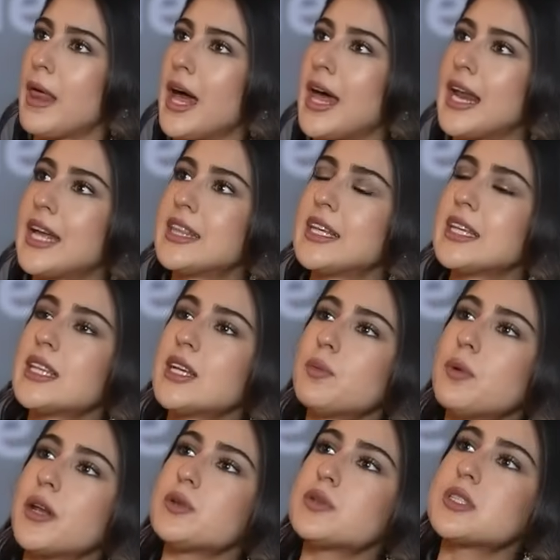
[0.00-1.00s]
And I think
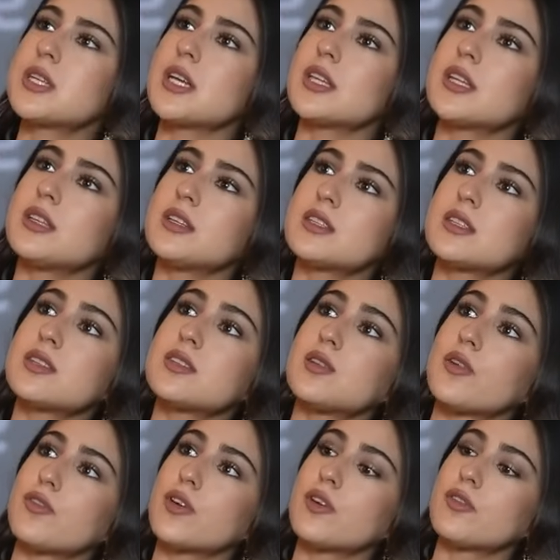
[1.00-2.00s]
that when you say that this is
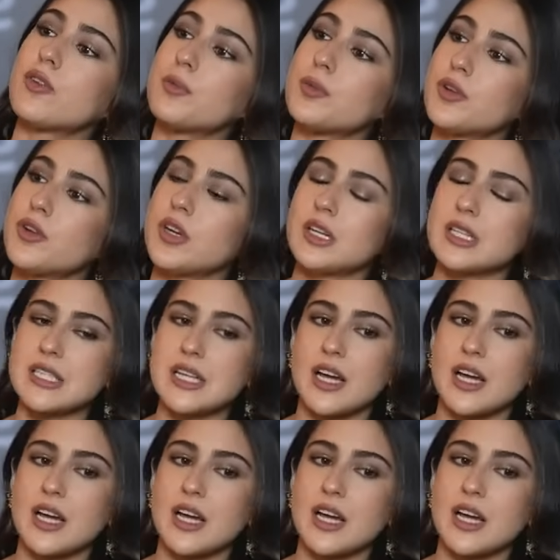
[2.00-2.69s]
different from the real